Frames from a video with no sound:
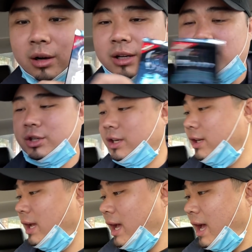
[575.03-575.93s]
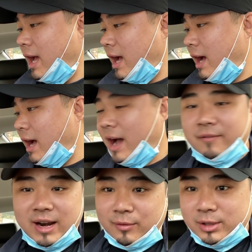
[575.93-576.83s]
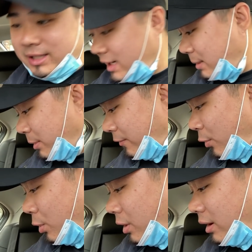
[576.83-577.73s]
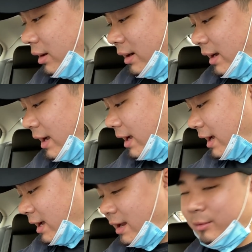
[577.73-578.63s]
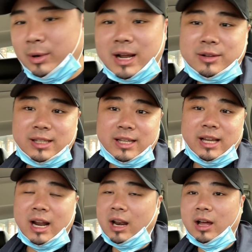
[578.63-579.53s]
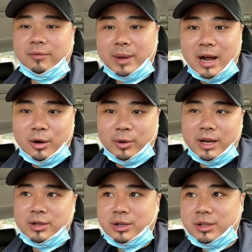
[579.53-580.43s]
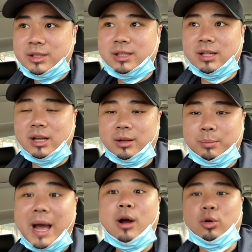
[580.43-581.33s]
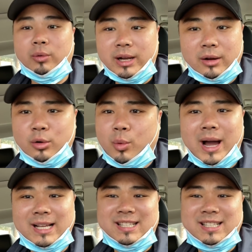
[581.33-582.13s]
Edition. I've never seen it before. And when I was a kid, I loved Power Rangers. The Power Ranger. I don't know why I